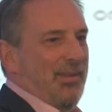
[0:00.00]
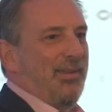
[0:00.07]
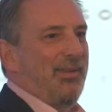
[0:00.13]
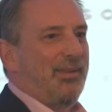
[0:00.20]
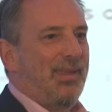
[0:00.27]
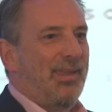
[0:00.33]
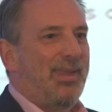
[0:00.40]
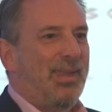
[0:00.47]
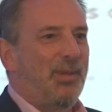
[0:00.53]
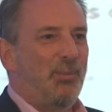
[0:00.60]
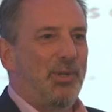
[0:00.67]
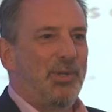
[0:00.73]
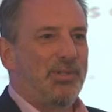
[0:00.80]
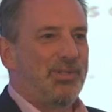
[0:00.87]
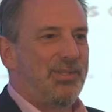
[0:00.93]
Okay? It
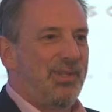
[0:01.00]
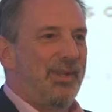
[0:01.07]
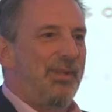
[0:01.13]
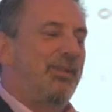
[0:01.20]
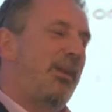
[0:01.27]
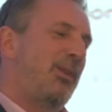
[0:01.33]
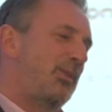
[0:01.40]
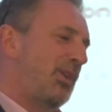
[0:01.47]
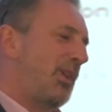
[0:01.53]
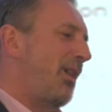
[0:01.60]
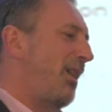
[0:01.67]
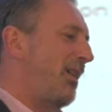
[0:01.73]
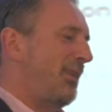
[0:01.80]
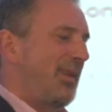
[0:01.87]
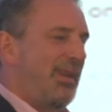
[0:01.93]
was, those
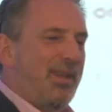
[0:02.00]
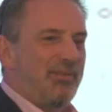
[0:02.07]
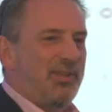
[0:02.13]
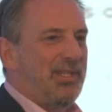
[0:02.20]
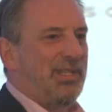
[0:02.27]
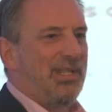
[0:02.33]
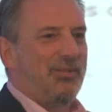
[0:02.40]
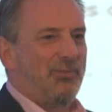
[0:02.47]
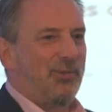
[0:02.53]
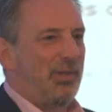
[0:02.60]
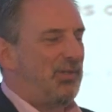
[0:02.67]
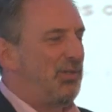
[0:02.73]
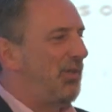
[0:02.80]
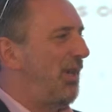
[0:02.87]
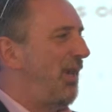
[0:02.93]
guys, they never deliver
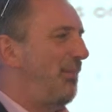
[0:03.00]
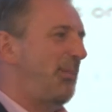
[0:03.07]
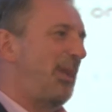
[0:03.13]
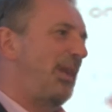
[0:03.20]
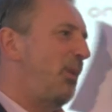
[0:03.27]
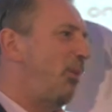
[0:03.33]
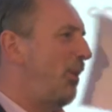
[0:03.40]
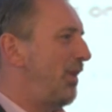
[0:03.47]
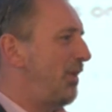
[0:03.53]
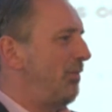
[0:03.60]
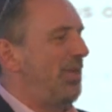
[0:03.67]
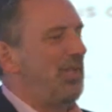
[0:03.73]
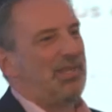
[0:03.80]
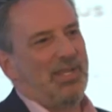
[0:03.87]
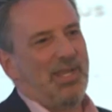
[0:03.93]
on time. They always
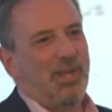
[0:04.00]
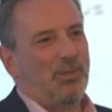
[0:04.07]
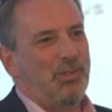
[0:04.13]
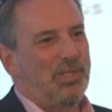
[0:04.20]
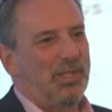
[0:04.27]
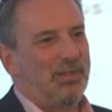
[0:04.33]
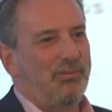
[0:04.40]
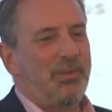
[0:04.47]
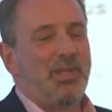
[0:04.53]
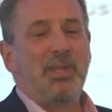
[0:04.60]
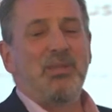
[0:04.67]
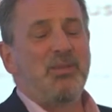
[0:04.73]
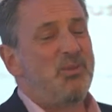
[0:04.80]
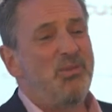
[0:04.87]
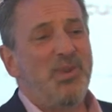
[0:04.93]
miss the OTIF.
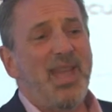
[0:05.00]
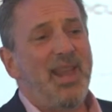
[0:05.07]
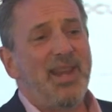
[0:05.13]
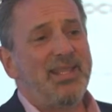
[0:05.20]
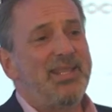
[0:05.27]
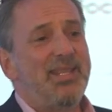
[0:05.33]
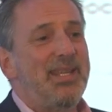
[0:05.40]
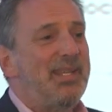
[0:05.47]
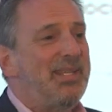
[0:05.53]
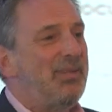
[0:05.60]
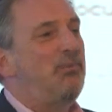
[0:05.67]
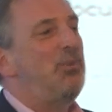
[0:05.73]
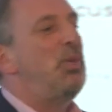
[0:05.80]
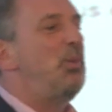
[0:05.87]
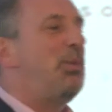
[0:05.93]
The reality is,
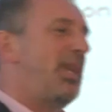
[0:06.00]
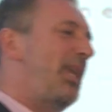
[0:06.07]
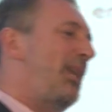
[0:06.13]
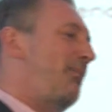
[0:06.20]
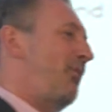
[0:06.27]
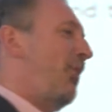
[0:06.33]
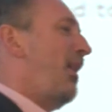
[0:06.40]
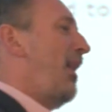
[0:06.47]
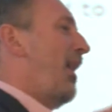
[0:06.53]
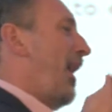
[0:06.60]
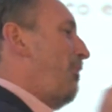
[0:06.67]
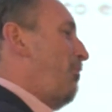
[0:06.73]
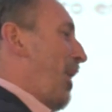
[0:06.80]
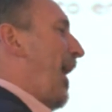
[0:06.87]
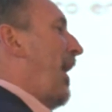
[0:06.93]
if you give
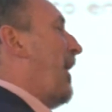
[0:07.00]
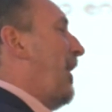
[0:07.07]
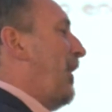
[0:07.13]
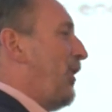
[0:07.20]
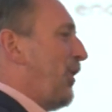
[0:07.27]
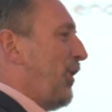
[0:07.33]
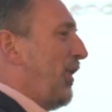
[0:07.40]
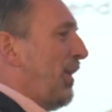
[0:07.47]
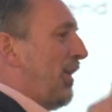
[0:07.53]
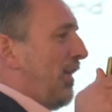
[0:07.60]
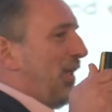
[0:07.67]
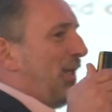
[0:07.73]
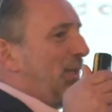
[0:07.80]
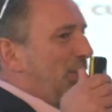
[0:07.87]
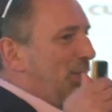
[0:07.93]
a package
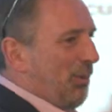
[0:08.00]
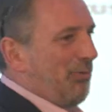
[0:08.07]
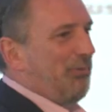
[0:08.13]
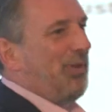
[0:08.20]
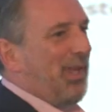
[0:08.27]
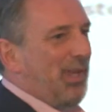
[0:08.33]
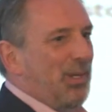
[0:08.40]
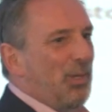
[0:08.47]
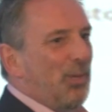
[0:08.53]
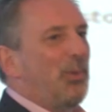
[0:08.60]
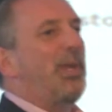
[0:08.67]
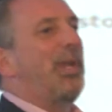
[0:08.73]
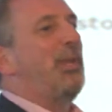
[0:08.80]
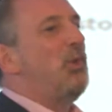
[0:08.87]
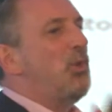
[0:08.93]
to a vehicle,
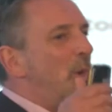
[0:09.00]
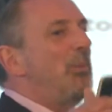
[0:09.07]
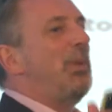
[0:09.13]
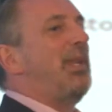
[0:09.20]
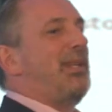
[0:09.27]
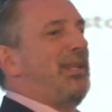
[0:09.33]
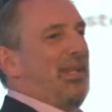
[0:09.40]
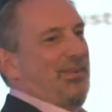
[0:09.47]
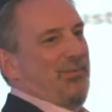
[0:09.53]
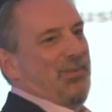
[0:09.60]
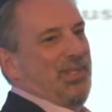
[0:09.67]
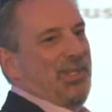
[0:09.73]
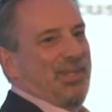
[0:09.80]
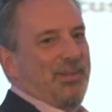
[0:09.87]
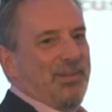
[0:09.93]
it normally
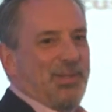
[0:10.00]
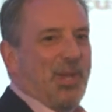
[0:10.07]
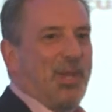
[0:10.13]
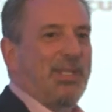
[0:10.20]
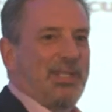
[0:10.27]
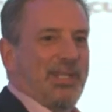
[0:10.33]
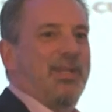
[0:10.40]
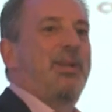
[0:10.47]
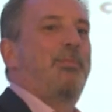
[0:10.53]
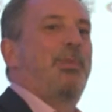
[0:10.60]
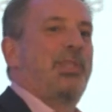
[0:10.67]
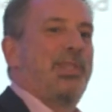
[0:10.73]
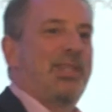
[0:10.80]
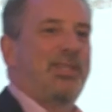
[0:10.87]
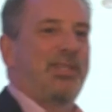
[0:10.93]
delivers it
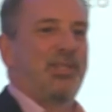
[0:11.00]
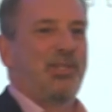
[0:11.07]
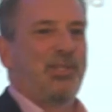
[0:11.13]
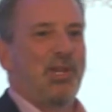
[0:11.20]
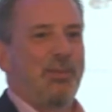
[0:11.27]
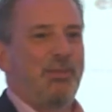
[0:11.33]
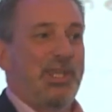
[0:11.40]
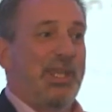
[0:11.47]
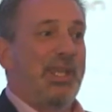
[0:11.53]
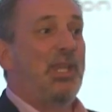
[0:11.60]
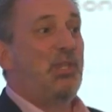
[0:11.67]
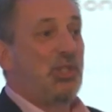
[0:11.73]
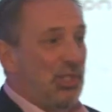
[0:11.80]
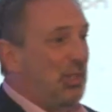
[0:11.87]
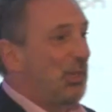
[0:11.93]
99% of the time. The
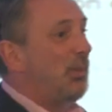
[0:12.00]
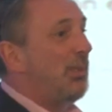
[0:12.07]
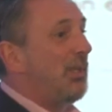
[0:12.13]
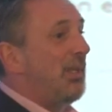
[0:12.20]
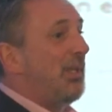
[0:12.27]
issue